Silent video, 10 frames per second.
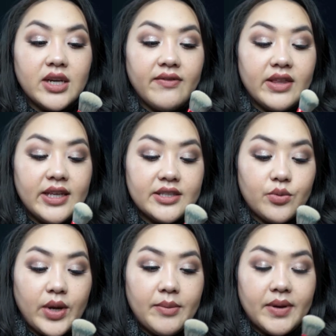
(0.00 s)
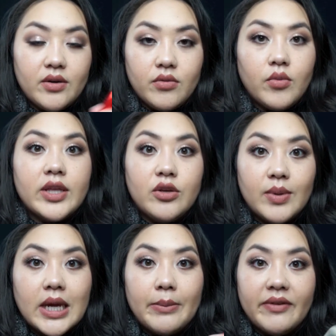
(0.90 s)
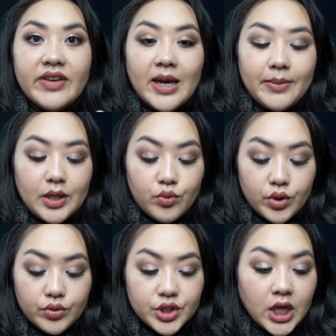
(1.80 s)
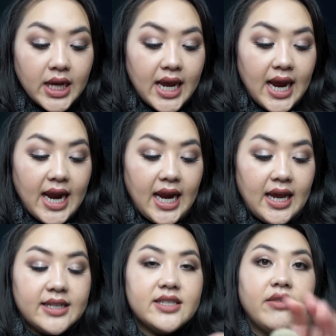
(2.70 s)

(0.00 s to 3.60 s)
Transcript: giving these away, but when you become a VIB Rouge. And